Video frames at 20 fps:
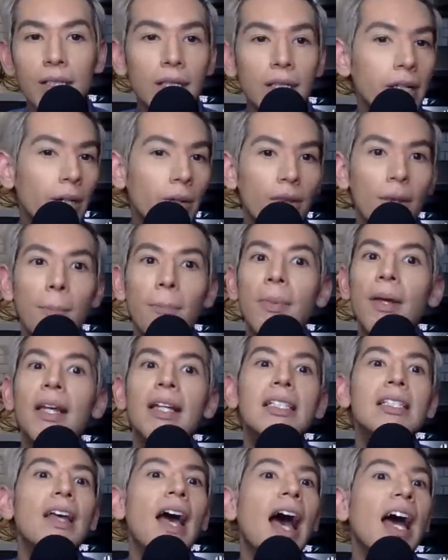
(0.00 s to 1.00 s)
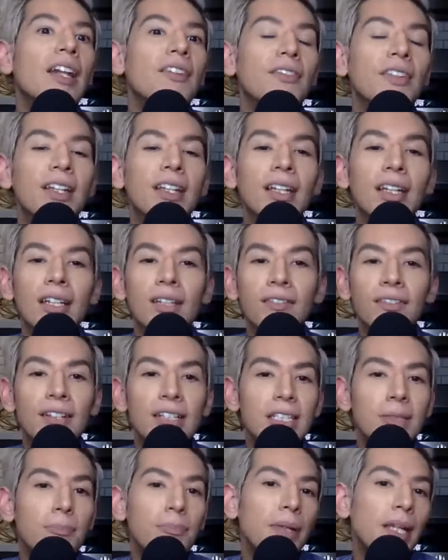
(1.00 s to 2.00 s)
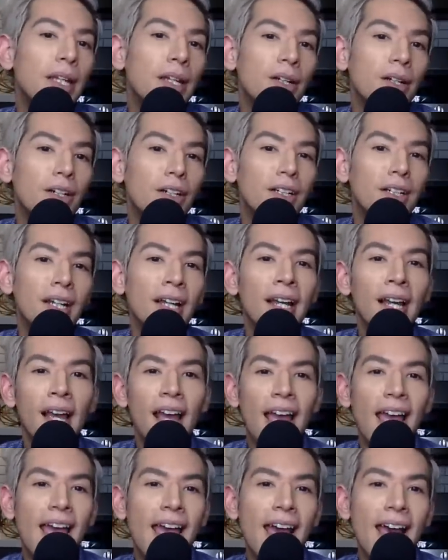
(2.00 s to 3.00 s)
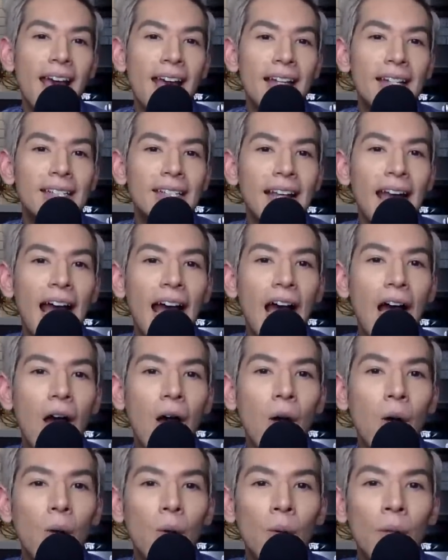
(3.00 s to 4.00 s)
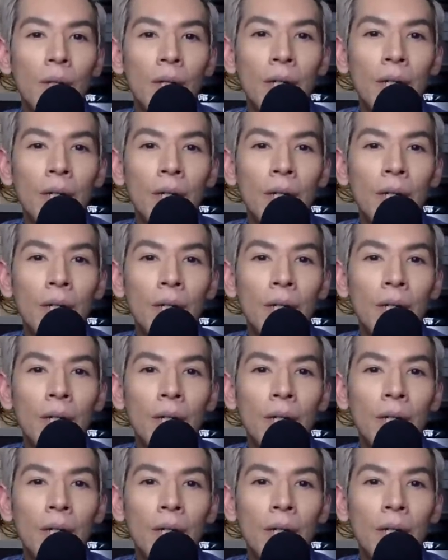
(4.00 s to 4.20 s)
you know, the biggest advocate of his beard, and how